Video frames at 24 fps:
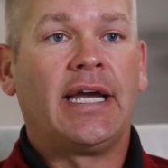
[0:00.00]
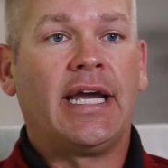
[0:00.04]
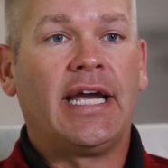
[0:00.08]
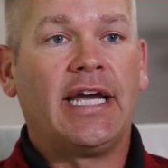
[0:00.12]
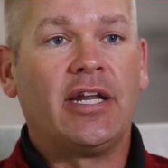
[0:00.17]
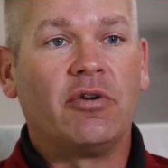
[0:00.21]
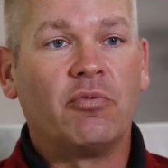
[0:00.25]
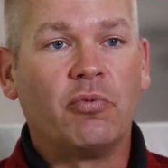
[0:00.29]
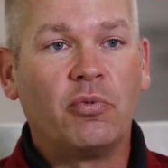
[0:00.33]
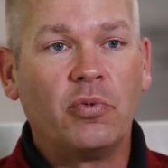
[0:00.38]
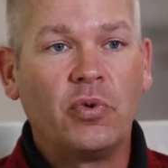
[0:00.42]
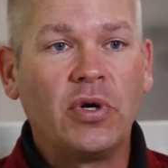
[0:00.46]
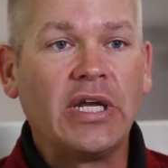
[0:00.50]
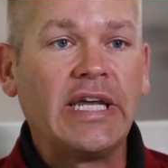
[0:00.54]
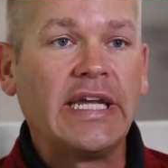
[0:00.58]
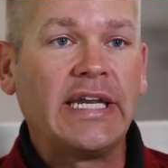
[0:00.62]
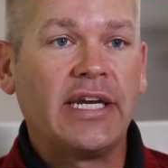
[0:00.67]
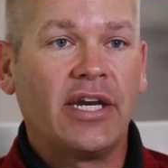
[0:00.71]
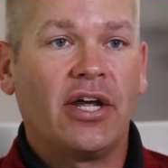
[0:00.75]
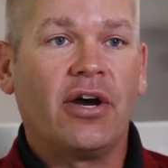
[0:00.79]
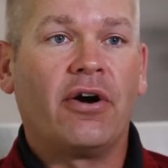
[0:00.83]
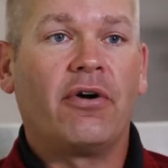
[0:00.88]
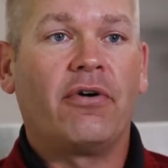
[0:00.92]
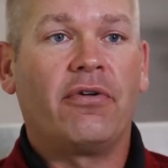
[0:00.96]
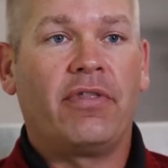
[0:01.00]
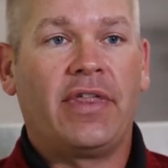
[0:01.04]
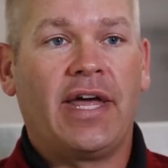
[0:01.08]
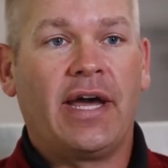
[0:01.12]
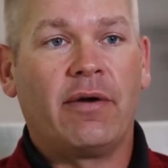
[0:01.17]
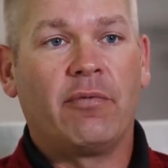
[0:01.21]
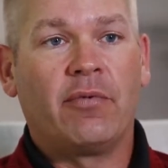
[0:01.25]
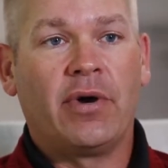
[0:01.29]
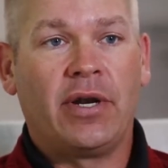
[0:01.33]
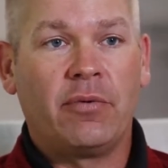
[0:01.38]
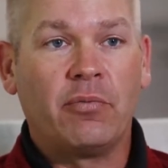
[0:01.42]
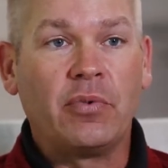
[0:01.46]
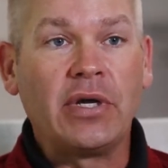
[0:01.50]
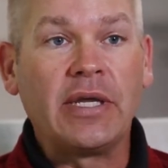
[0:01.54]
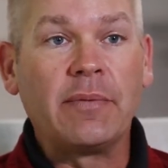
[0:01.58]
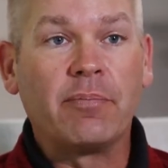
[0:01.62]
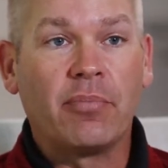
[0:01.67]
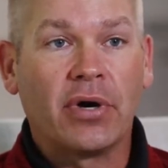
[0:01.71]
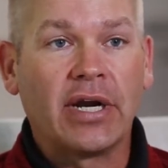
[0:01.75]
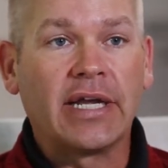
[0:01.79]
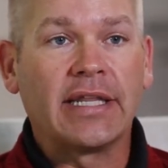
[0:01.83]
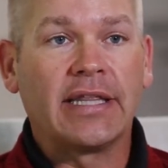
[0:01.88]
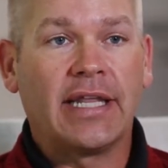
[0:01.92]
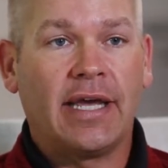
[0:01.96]
And we know that when we
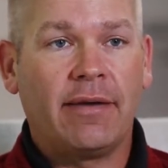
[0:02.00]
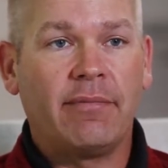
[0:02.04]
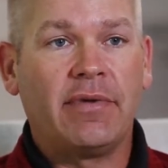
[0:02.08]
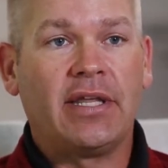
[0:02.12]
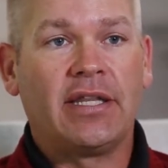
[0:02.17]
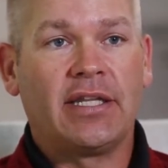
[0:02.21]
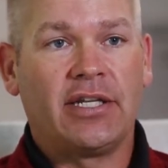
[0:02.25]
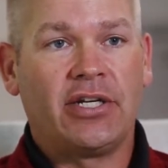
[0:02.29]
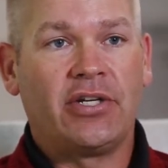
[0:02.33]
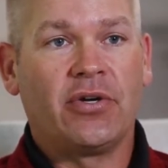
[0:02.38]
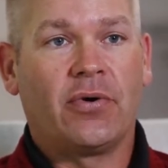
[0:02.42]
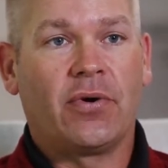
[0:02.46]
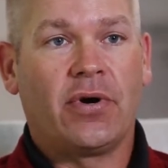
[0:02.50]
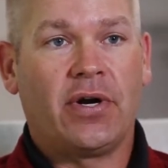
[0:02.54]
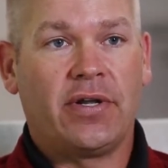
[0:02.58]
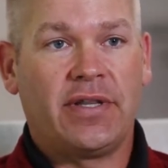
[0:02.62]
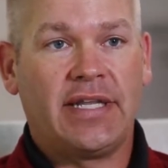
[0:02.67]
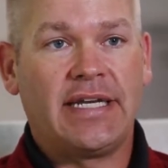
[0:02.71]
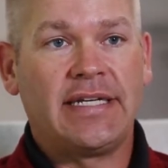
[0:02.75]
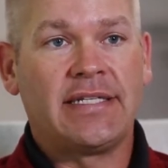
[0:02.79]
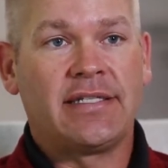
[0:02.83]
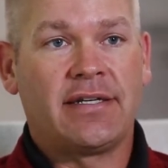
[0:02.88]
bring them in the door and they